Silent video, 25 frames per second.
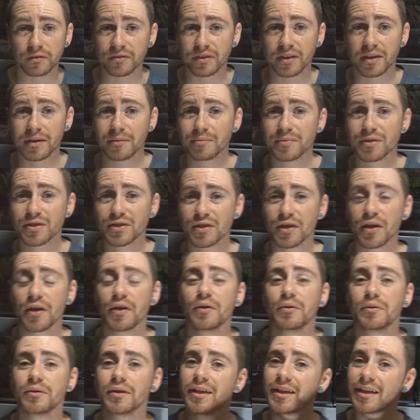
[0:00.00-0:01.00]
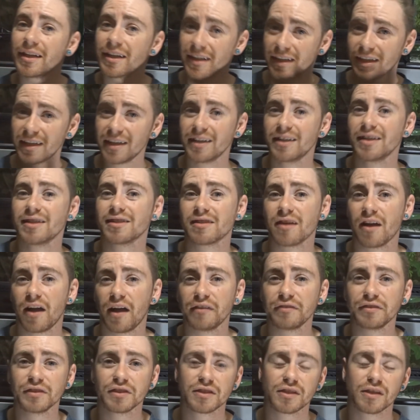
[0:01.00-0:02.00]
of them, so it is
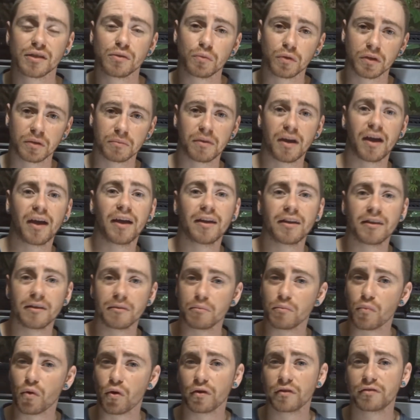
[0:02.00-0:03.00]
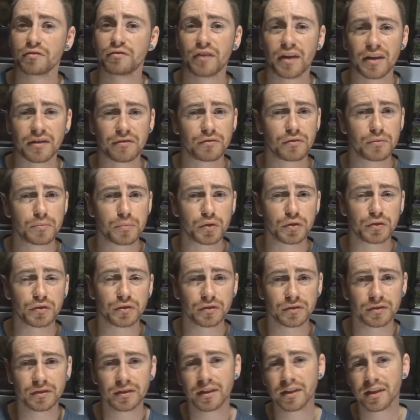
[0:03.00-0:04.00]
obviously one of my more
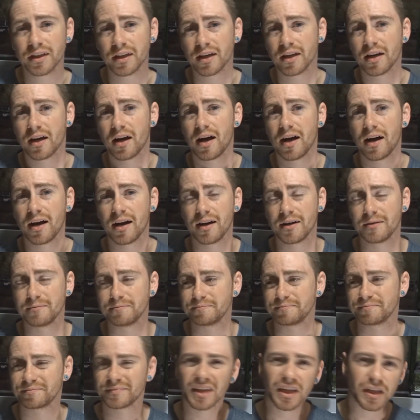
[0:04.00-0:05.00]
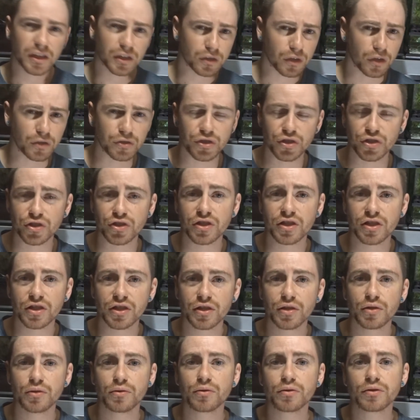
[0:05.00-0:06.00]
favorable enclosures to
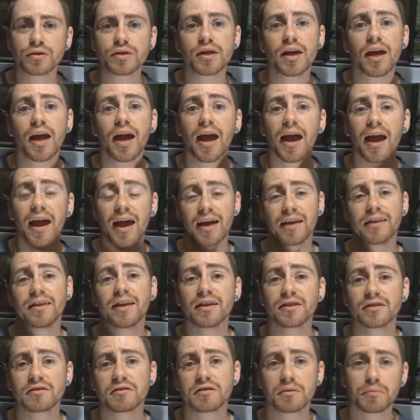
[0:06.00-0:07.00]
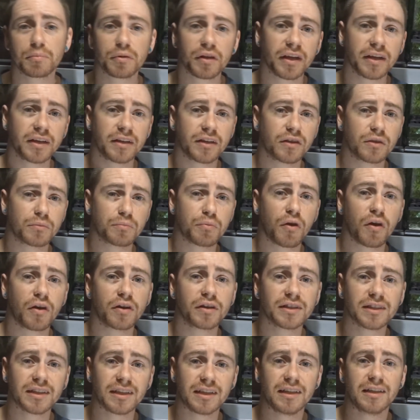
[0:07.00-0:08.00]
use, and that's going to play another
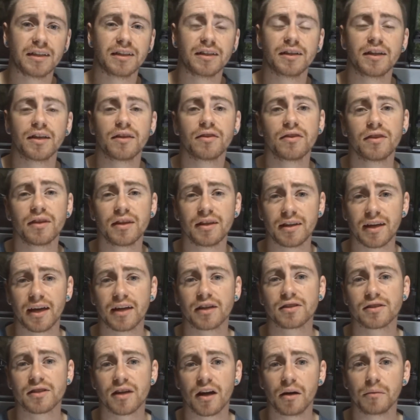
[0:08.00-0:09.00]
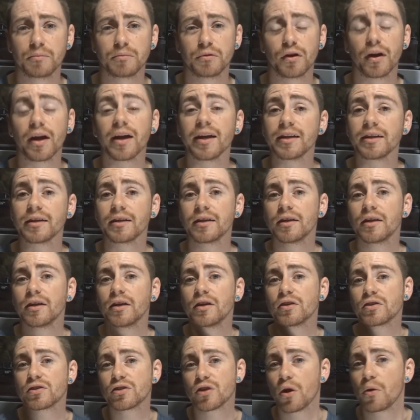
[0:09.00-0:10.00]
part in the next upgrade.
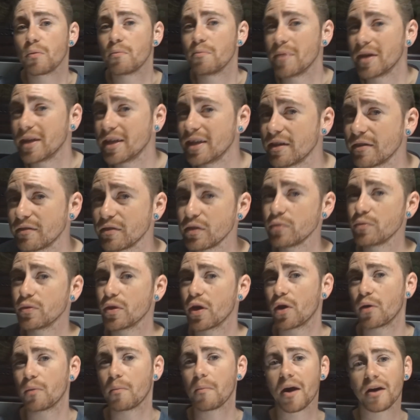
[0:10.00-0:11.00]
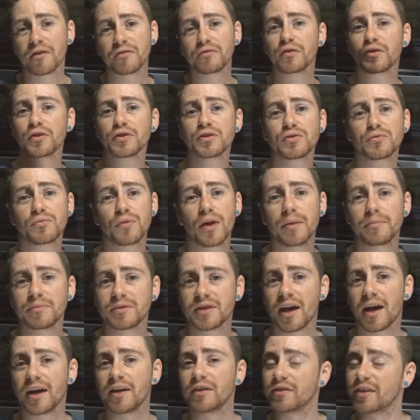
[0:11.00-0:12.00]
So many of you know my first
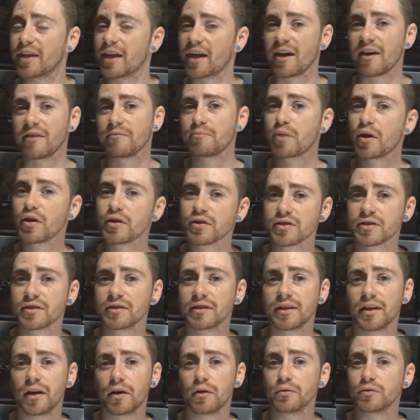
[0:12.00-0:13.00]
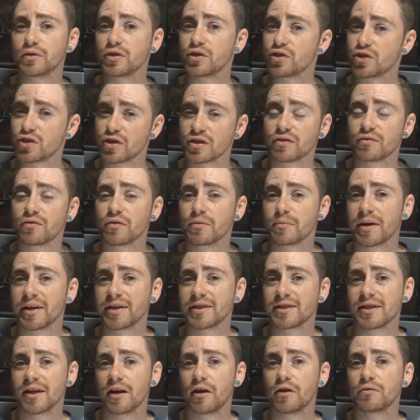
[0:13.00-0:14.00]
reptile that I personally owned just for
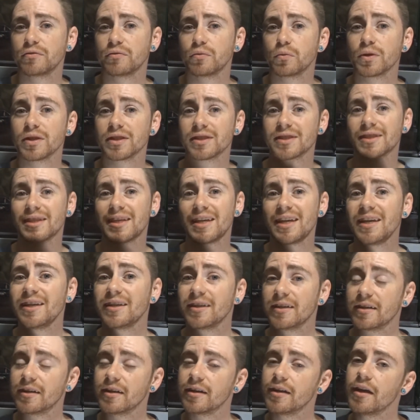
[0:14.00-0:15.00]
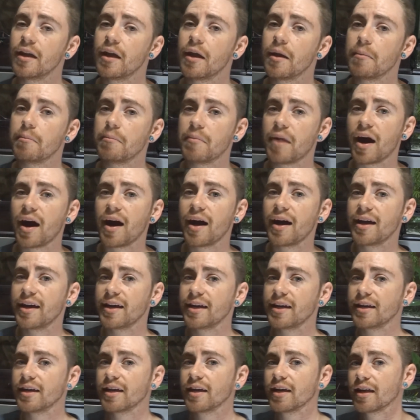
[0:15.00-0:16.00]
myself was Kida,
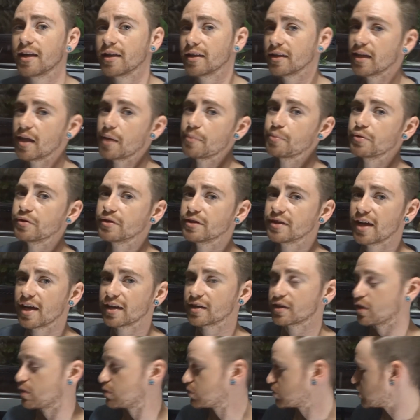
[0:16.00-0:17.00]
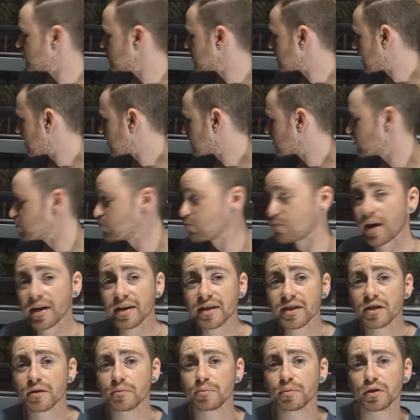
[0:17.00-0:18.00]
my leopard gecko. She's actually right
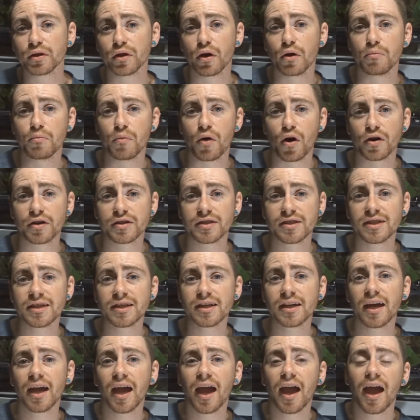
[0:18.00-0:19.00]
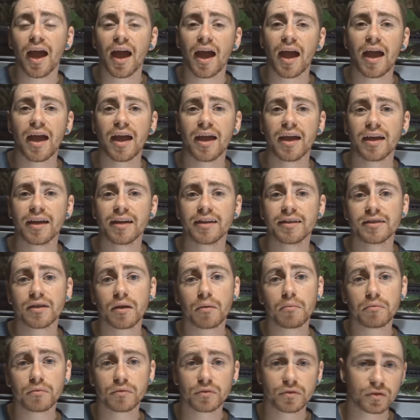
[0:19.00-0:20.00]
here below Mossy, and
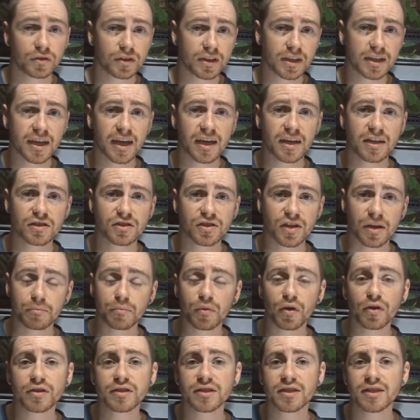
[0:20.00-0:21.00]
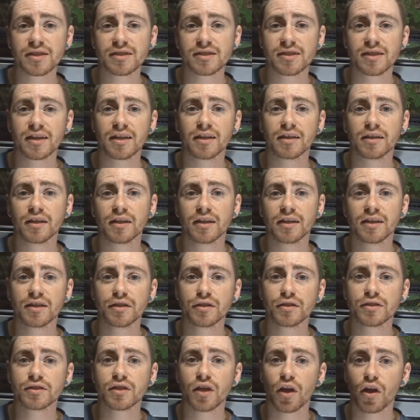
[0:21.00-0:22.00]
the cage that Mossy is in
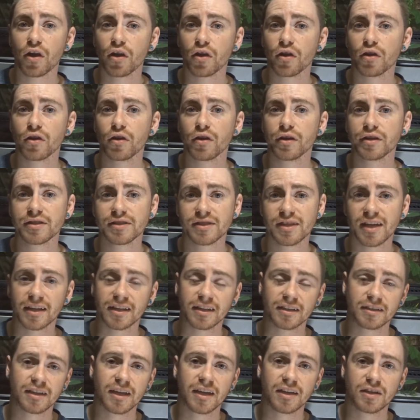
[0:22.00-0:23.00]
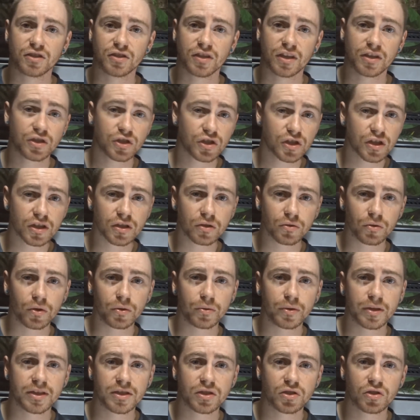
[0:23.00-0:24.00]
is her second cage that she
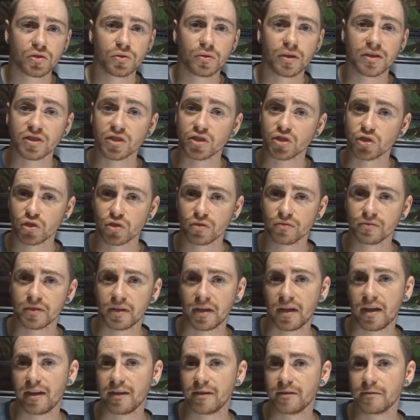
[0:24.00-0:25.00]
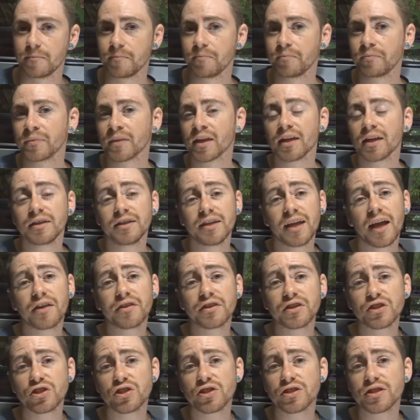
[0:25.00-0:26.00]
grew into as a juvenile. Now
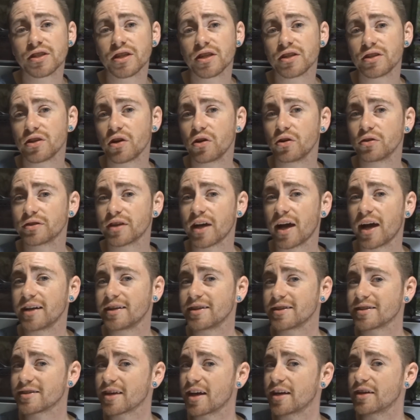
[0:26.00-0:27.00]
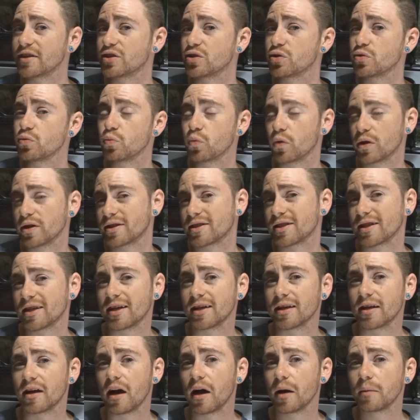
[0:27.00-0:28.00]
that she's an adult, I decided to once
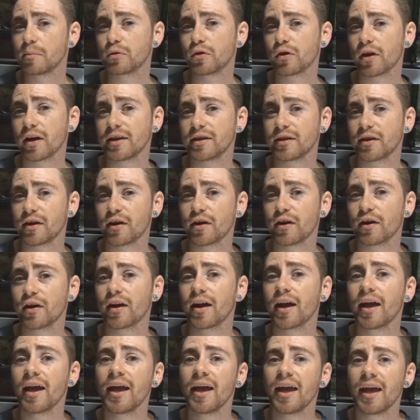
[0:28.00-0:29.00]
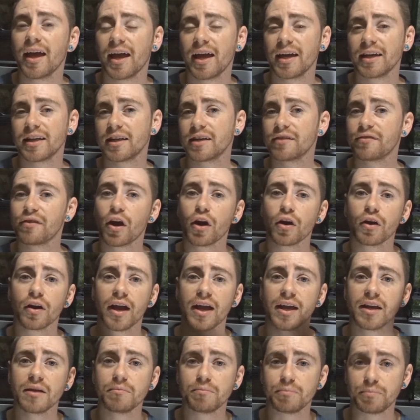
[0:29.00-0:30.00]
again upgrade her and give her
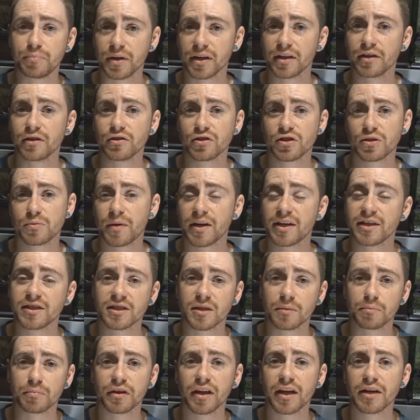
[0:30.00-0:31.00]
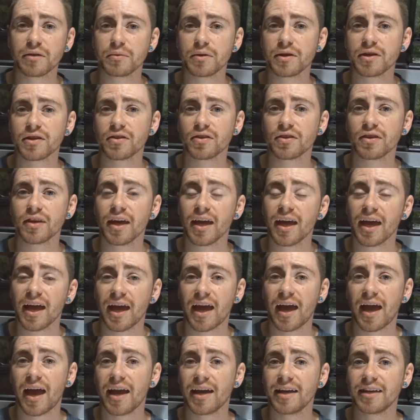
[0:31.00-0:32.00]
a bigger space to play with,
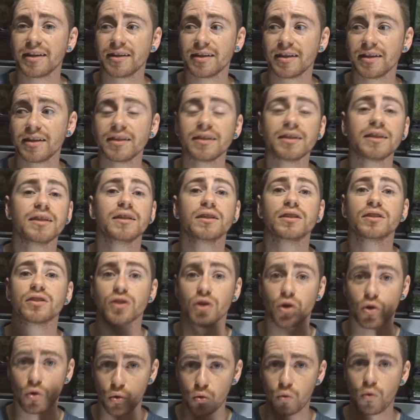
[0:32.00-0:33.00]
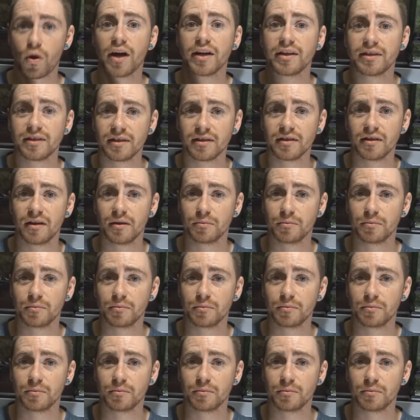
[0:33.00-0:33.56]
and it is quite an